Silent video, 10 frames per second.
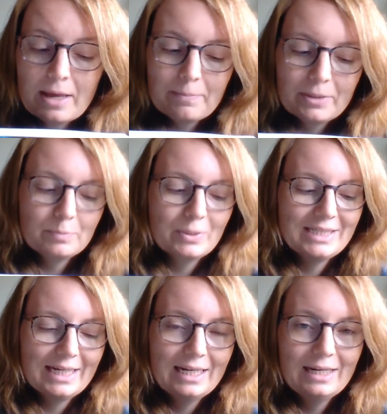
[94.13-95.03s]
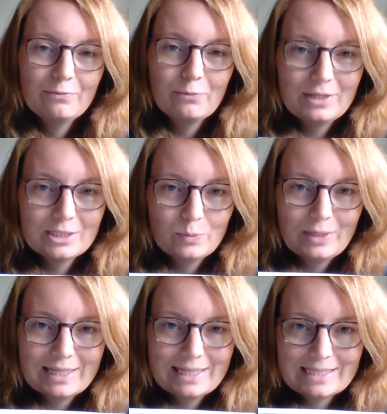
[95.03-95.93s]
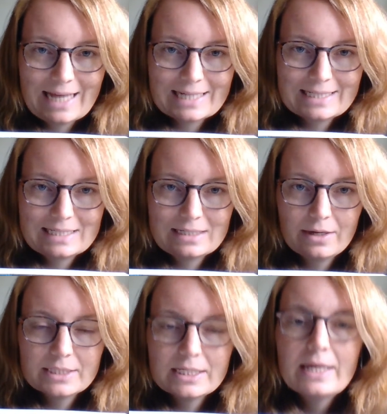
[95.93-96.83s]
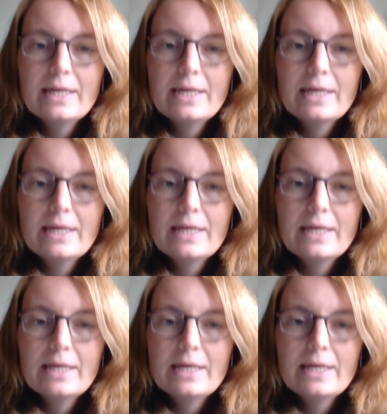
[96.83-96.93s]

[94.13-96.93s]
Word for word: But particularly for this week and this exercise,